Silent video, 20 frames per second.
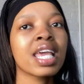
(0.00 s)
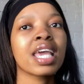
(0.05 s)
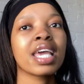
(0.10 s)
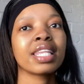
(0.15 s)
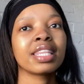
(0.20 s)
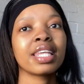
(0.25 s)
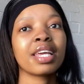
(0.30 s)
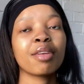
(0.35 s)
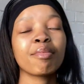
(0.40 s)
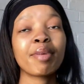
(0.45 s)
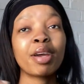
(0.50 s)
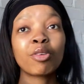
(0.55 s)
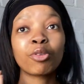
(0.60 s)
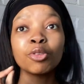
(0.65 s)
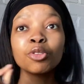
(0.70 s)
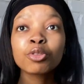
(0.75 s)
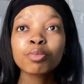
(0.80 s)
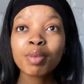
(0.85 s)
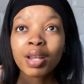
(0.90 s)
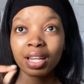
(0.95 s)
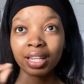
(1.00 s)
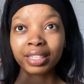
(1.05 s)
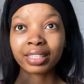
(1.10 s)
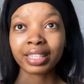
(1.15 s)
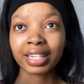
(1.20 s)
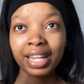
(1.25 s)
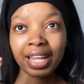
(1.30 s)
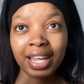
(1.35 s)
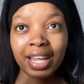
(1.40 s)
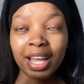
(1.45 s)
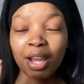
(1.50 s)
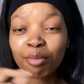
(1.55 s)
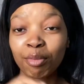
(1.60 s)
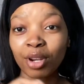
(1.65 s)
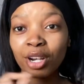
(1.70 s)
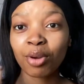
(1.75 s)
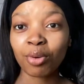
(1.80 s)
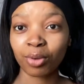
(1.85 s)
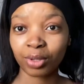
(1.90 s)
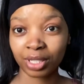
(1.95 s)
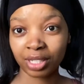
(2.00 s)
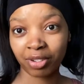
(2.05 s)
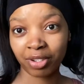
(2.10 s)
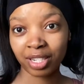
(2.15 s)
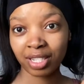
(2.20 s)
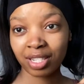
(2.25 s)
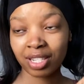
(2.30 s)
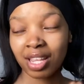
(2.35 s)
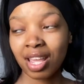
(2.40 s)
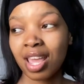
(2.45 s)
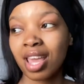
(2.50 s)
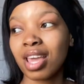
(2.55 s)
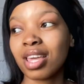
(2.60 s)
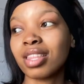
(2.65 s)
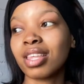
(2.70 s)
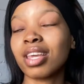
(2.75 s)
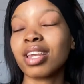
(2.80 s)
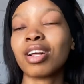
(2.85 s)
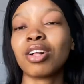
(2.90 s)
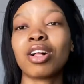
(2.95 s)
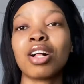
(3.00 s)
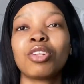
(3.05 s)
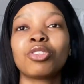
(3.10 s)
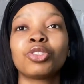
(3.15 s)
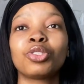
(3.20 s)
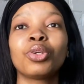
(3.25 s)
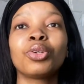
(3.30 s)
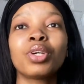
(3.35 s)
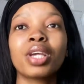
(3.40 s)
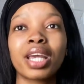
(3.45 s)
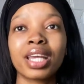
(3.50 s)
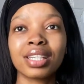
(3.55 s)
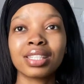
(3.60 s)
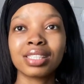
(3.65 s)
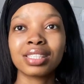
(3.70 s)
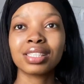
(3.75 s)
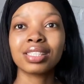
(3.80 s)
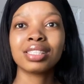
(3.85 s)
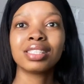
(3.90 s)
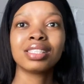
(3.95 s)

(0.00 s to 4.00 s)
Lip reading: And then my rose plant, yeah? I'm gonna water it. And then I'll show you guys,